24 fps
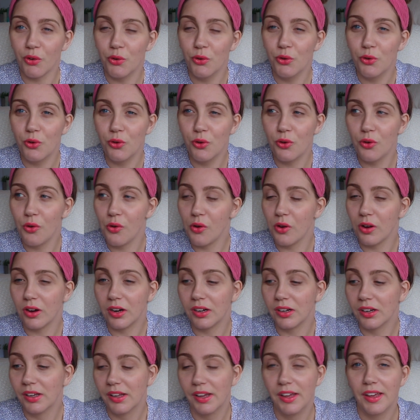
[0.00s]

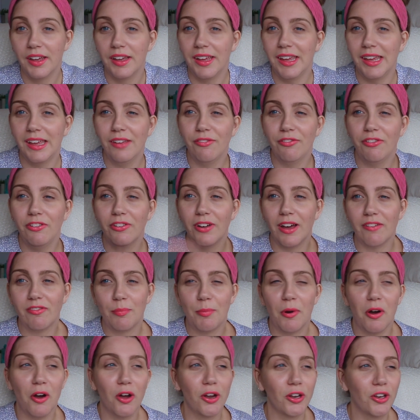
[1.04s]
Or if you have a
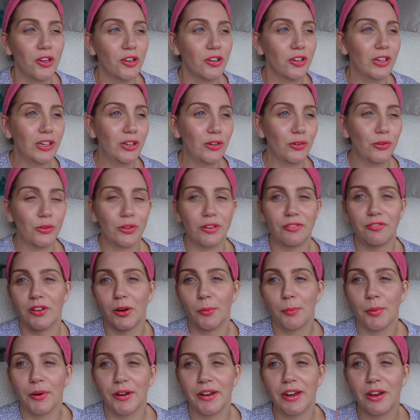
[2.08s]
partner or a
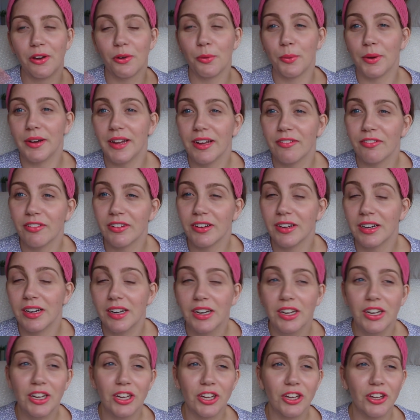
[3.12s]
fuck buddy or whatever,
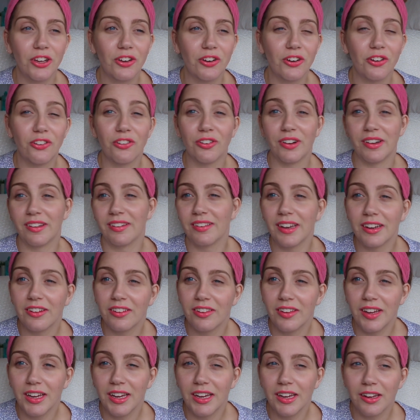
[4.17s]
you could try
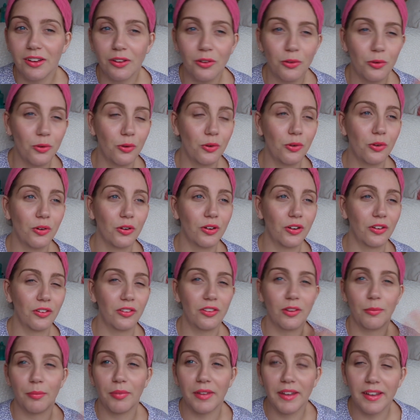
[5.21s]
sexting or
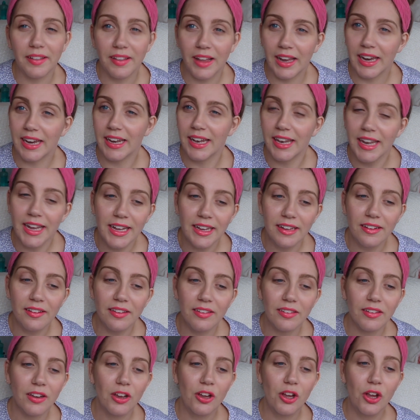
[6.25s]
something like
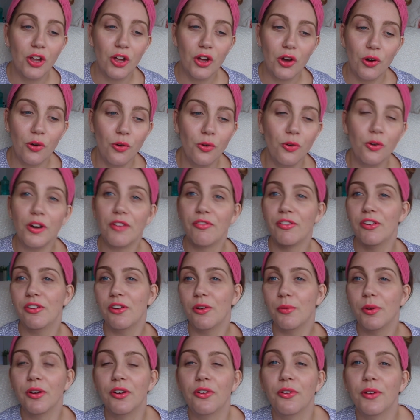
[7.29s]
that. Or if you
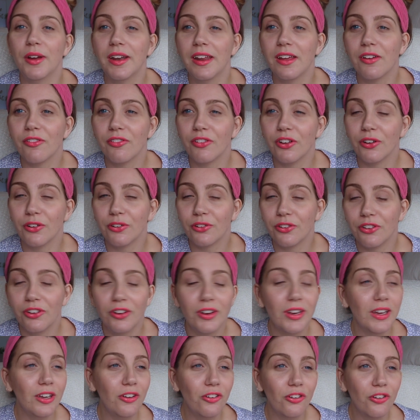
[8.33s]
don't want to do any of those,
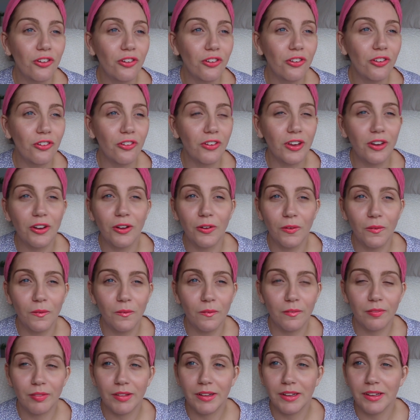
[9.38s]
you can just, you
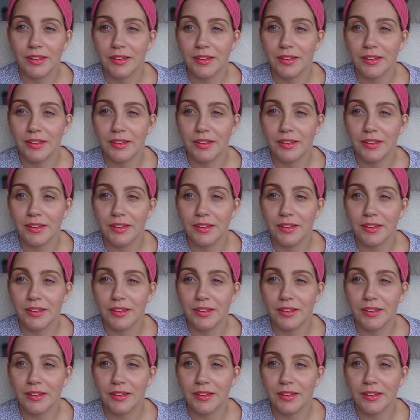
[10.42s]
know,